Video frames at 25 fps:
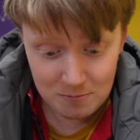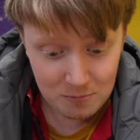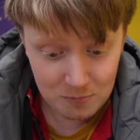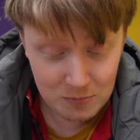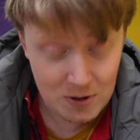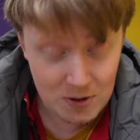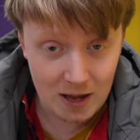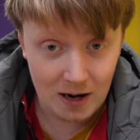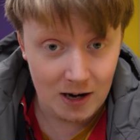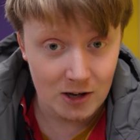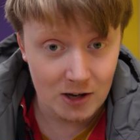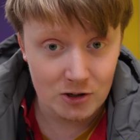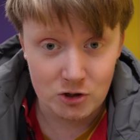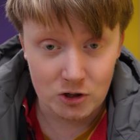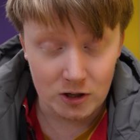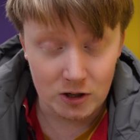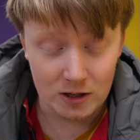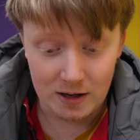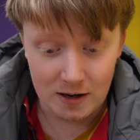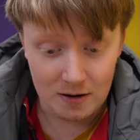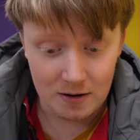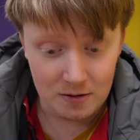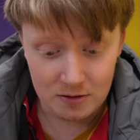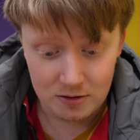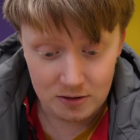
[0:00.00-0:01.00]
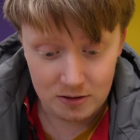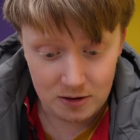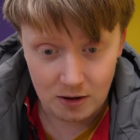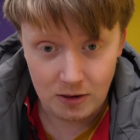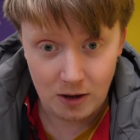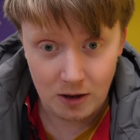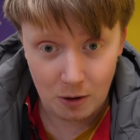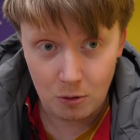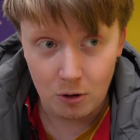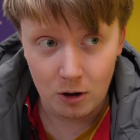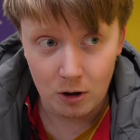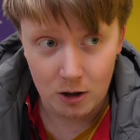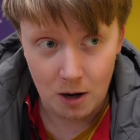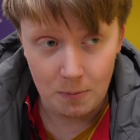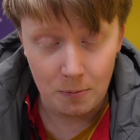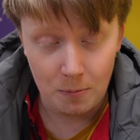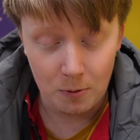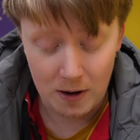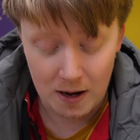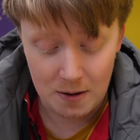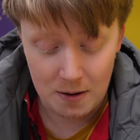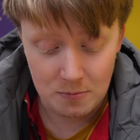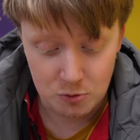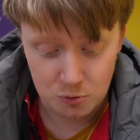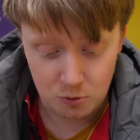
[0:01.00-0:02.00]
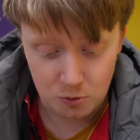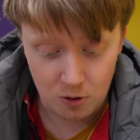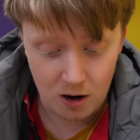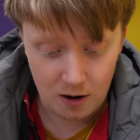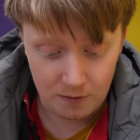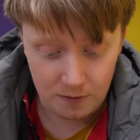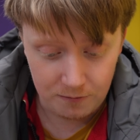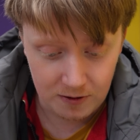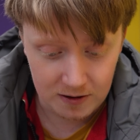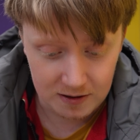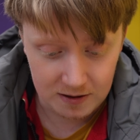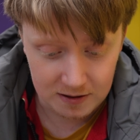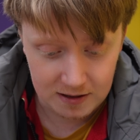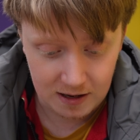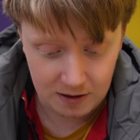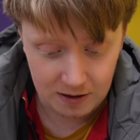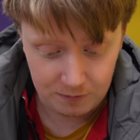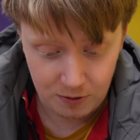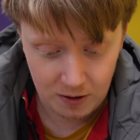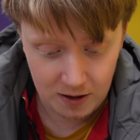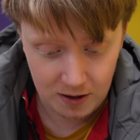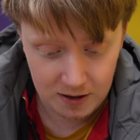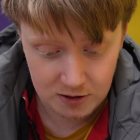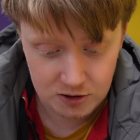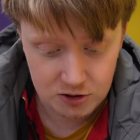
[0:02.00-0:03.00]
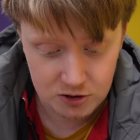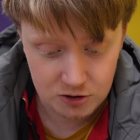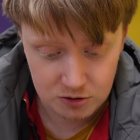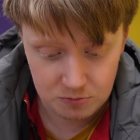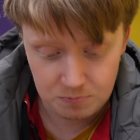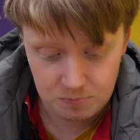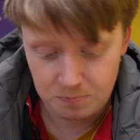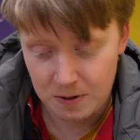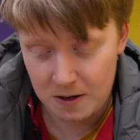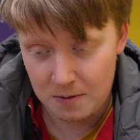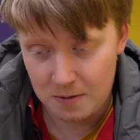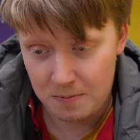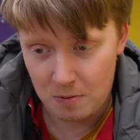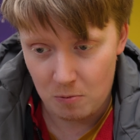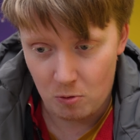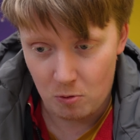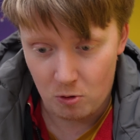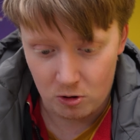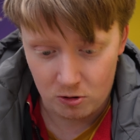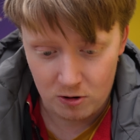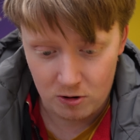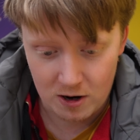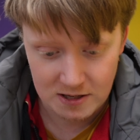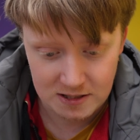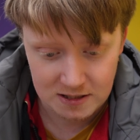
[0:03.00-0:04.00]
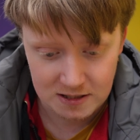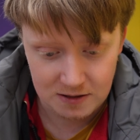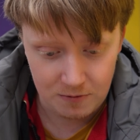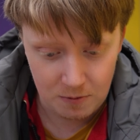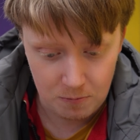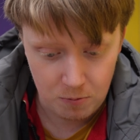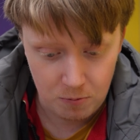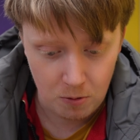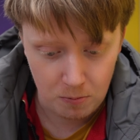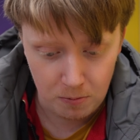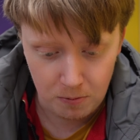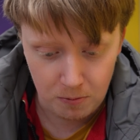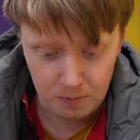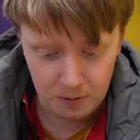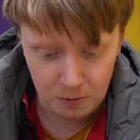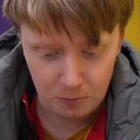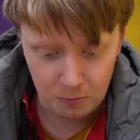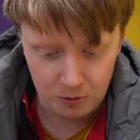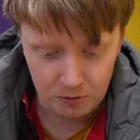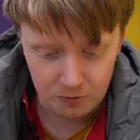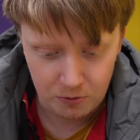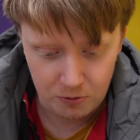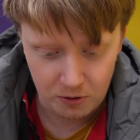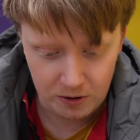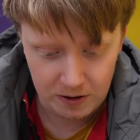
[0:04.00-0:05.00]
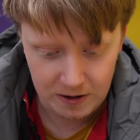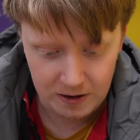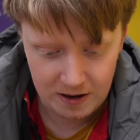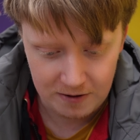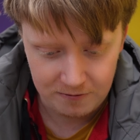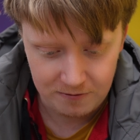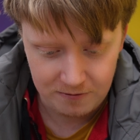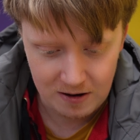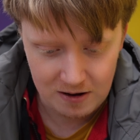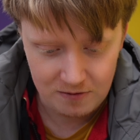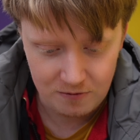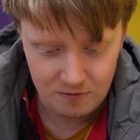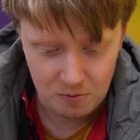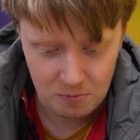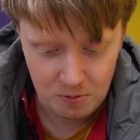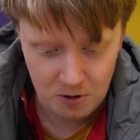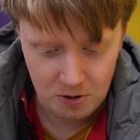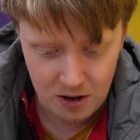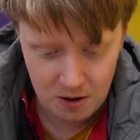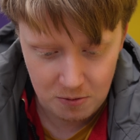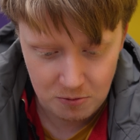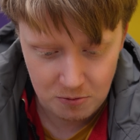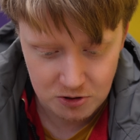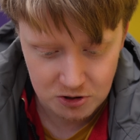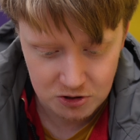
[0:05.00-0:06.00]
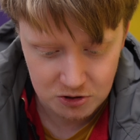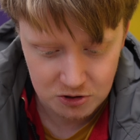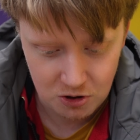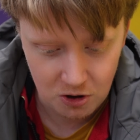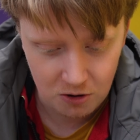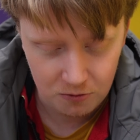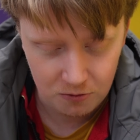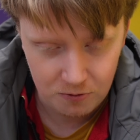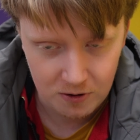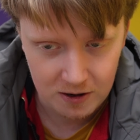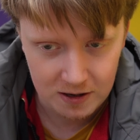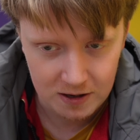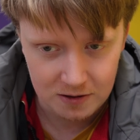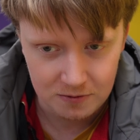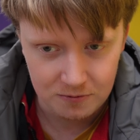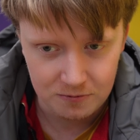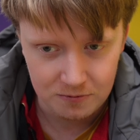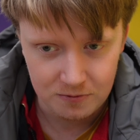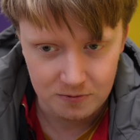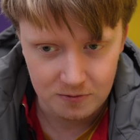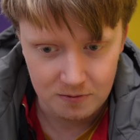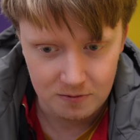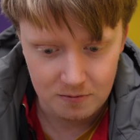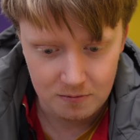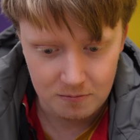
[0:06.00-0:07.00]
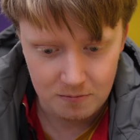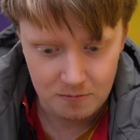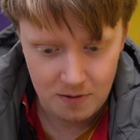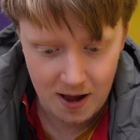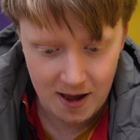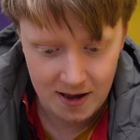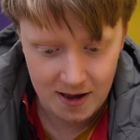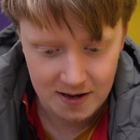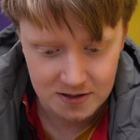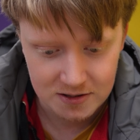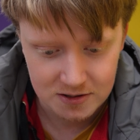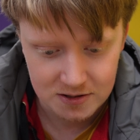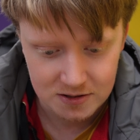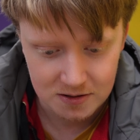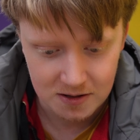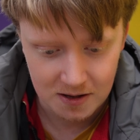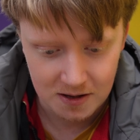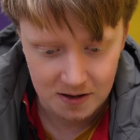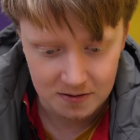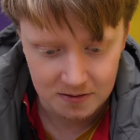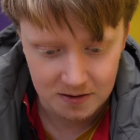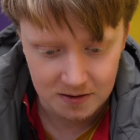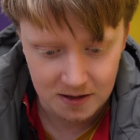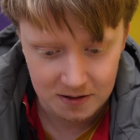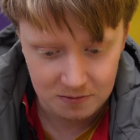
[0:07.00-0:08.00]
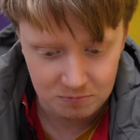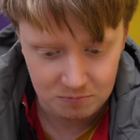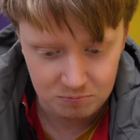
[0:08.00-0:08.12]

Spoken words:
Yeah, literally. There were a couple games where I think if they had been a bit more aggressive, it probably would have gone in their favour, but they were just so afraid of ace that they